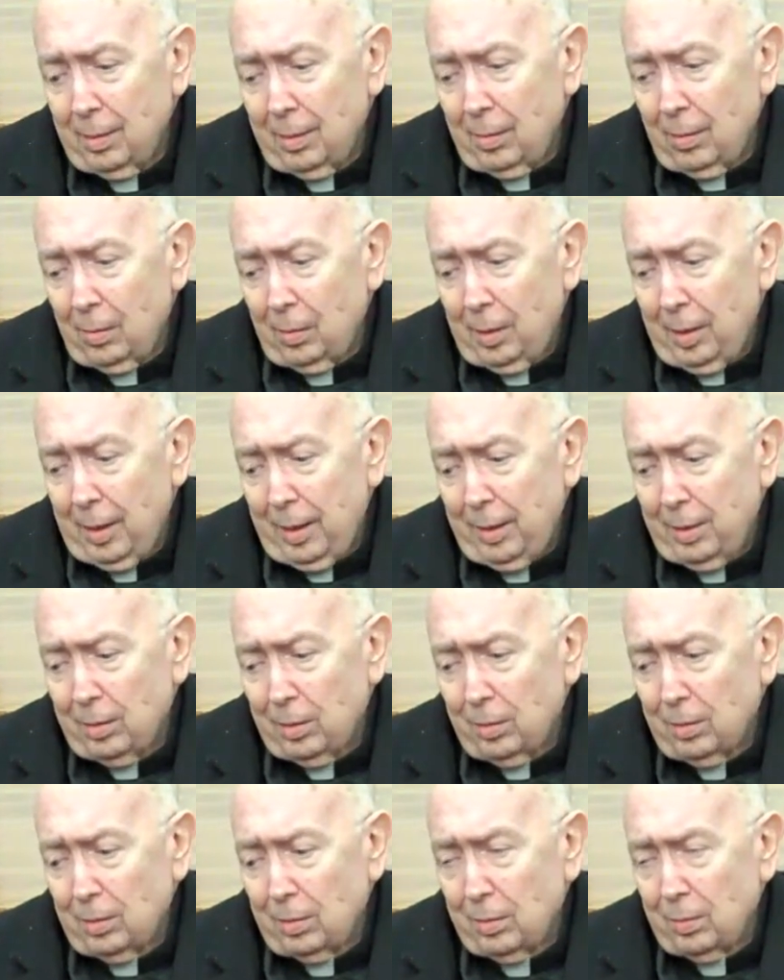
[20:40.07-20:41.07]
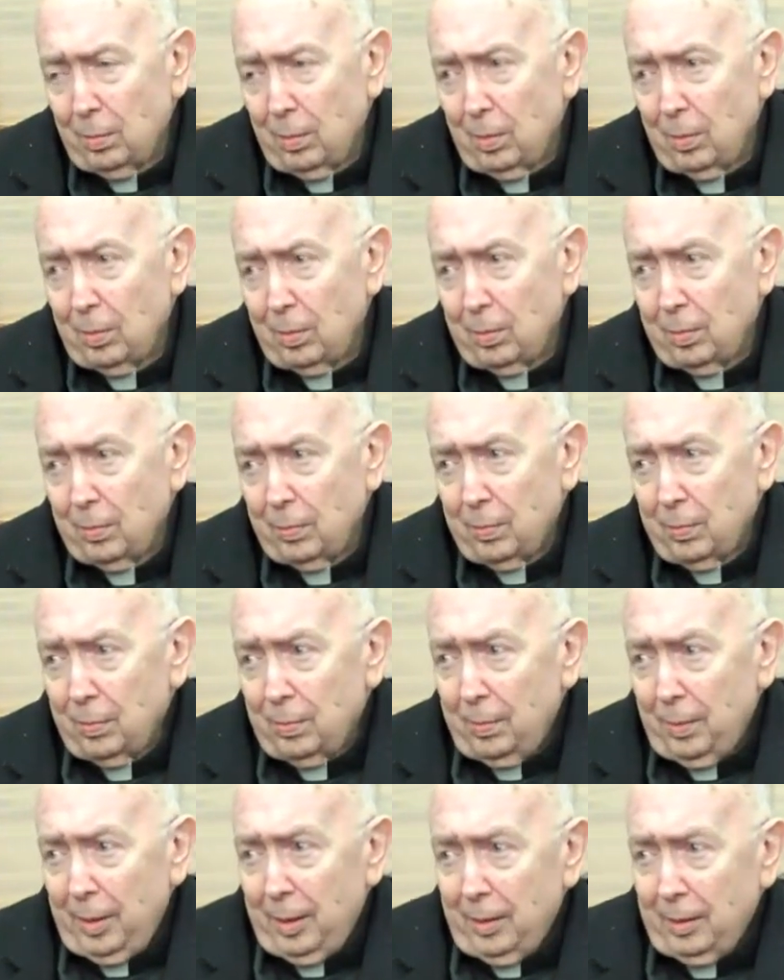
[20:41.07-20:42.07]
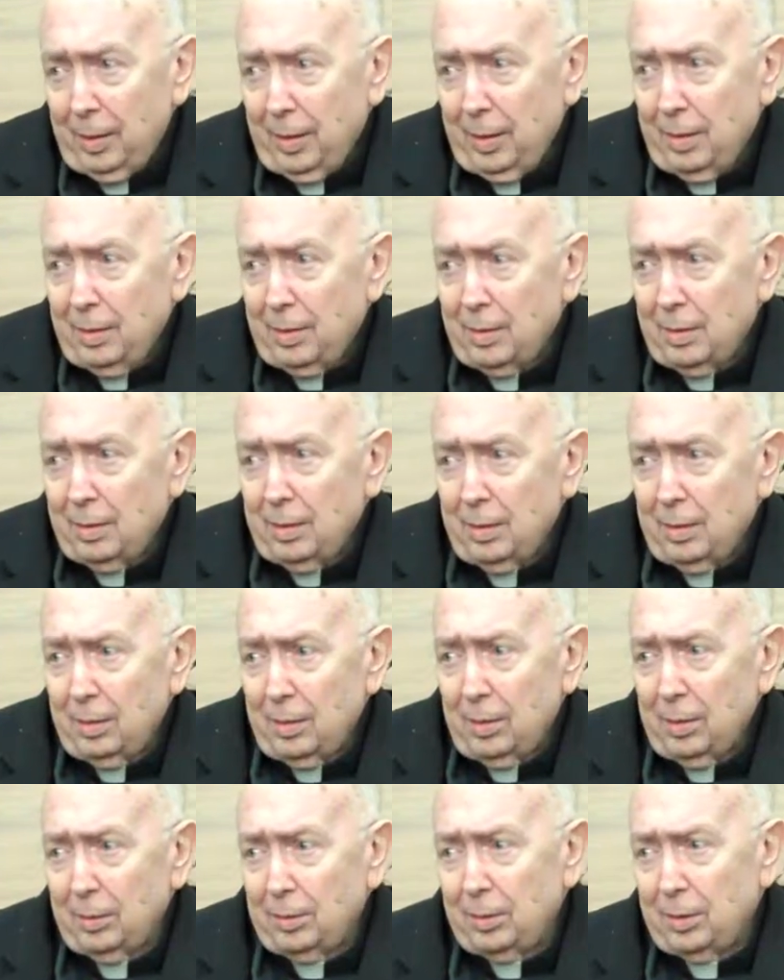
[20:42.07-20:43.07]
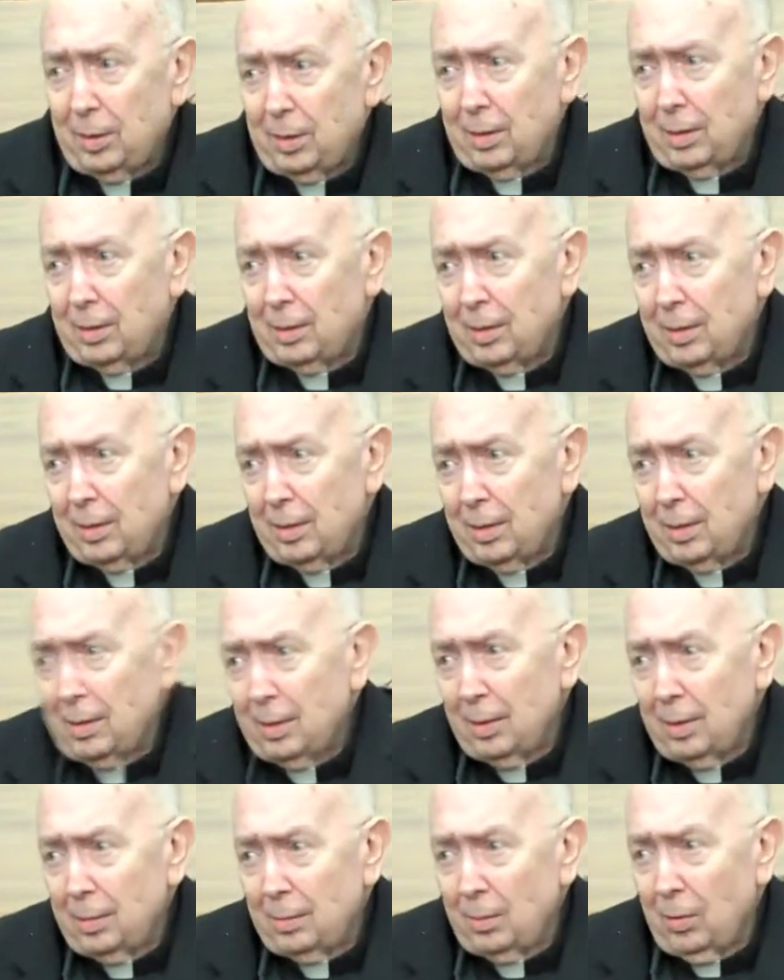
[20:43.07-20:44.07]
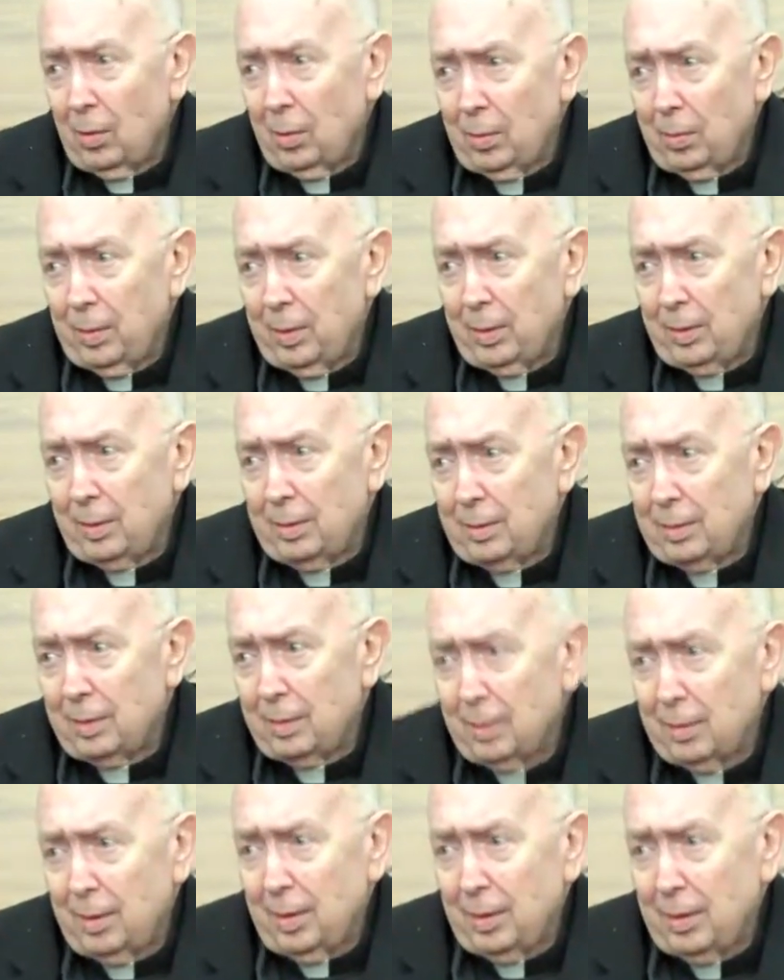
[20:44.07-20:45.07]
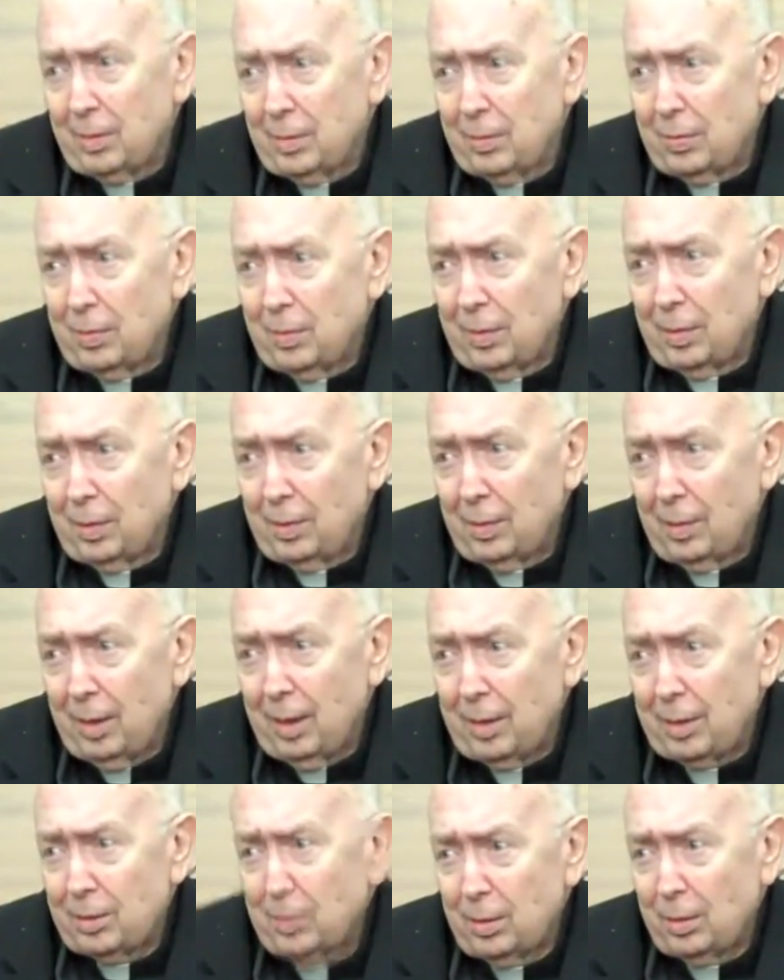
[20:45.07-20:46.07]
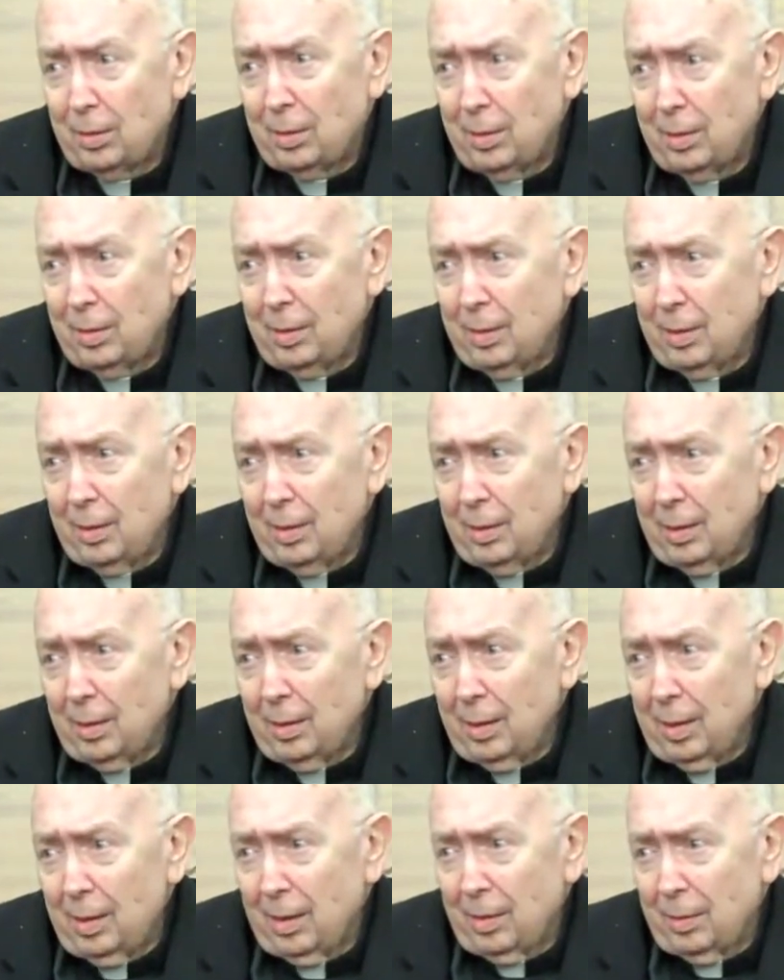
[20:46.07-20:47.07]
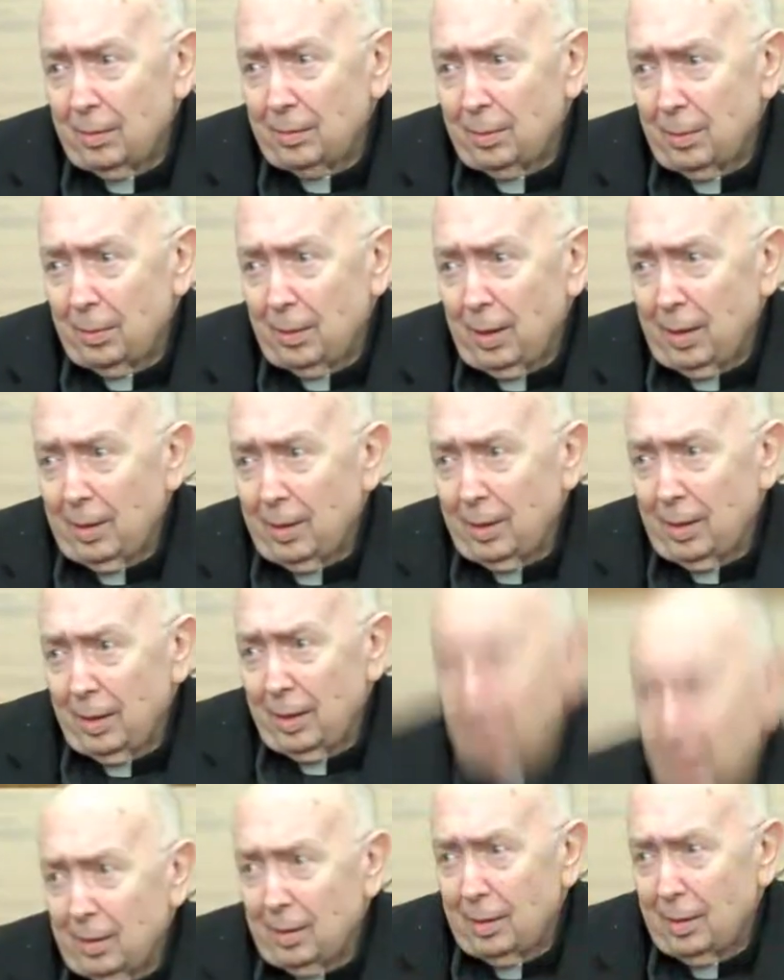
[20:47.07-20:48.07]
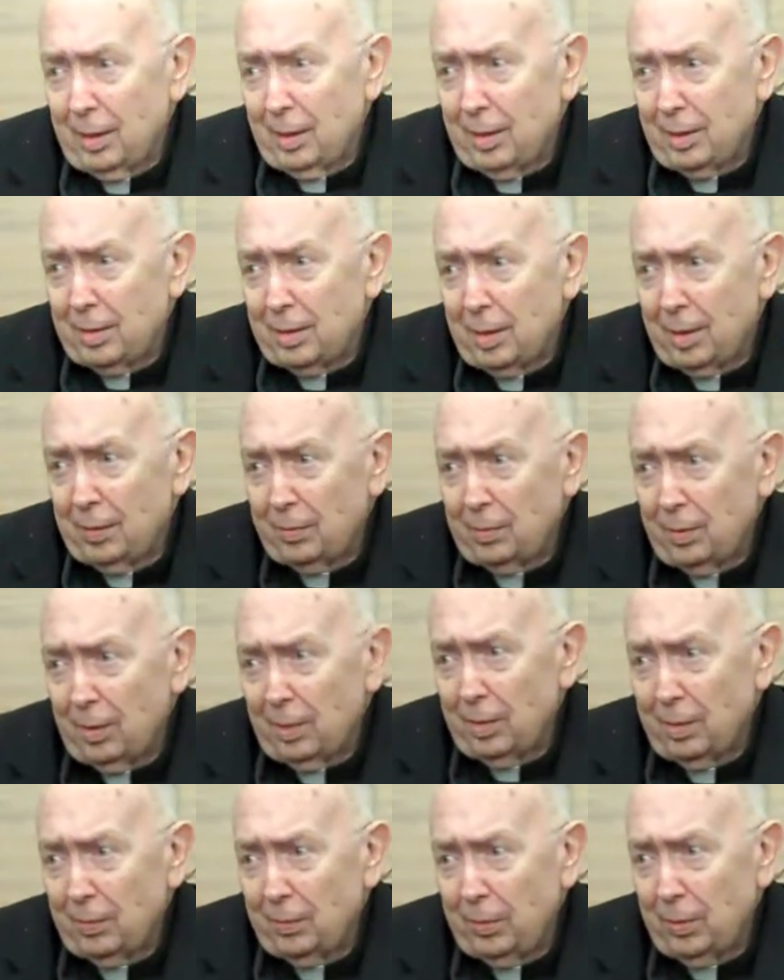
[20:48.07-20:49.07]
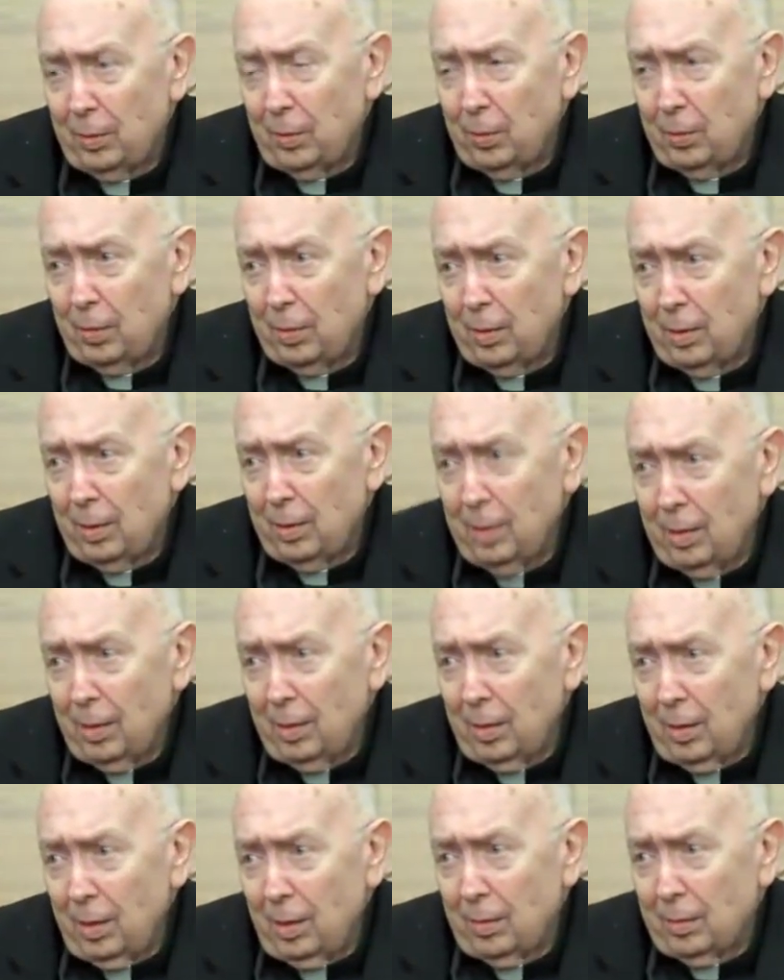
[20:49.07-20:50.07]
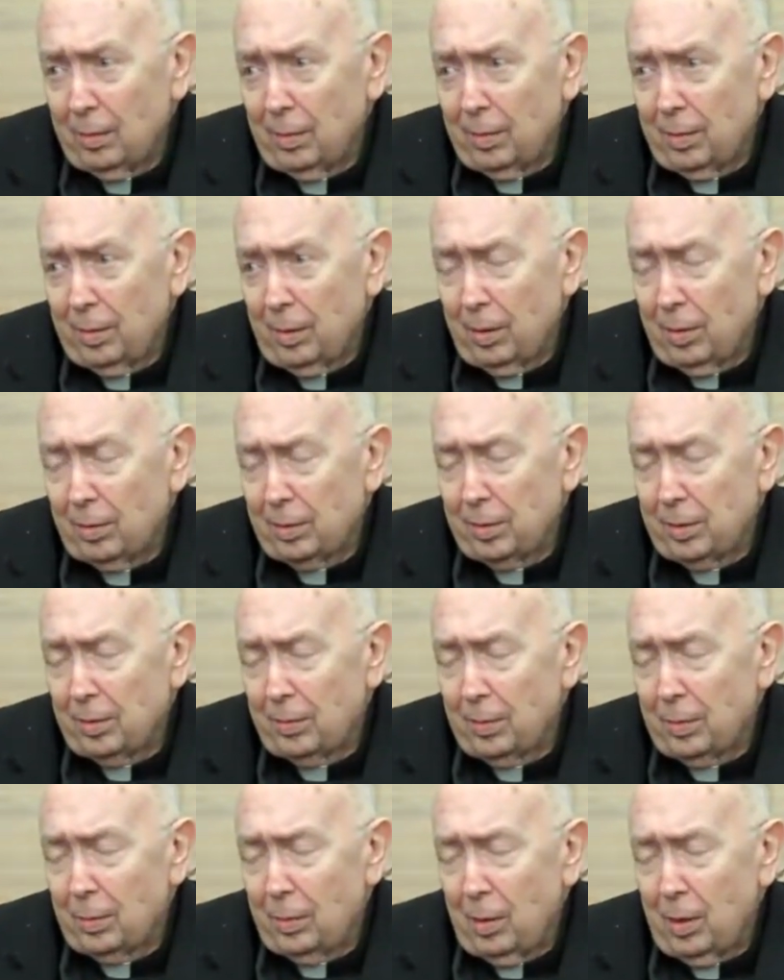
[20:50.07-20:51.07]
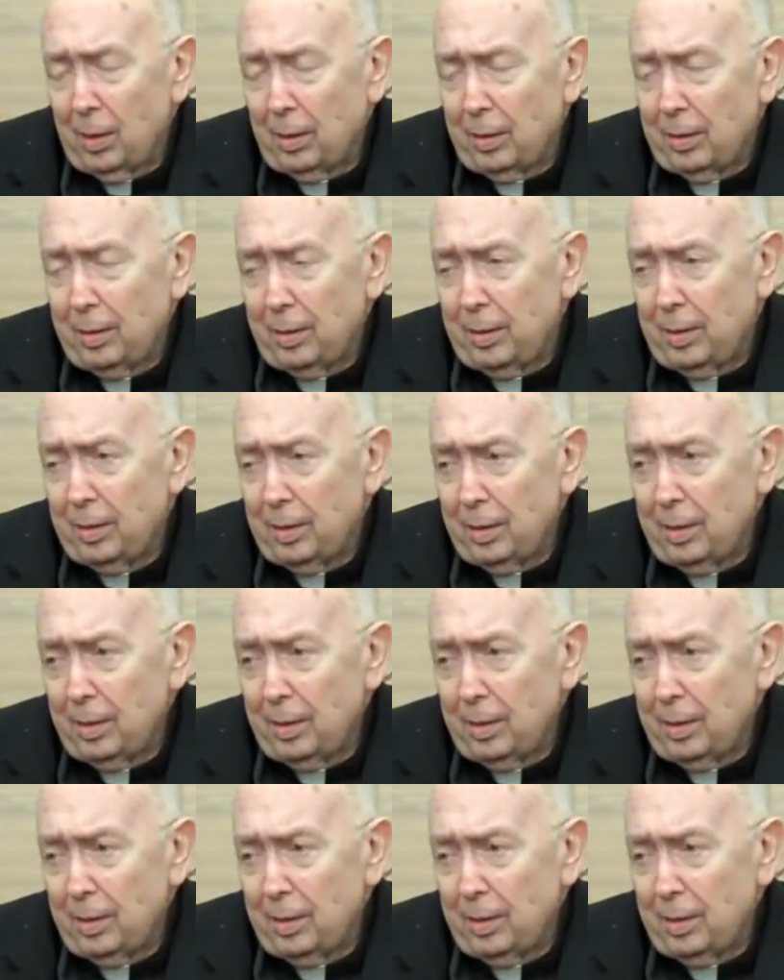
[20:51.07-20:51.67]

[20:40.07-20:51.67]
occasions, both meetings, liturgical moments, and days of recollection, some catechetical days. I've done a few on the theology of the body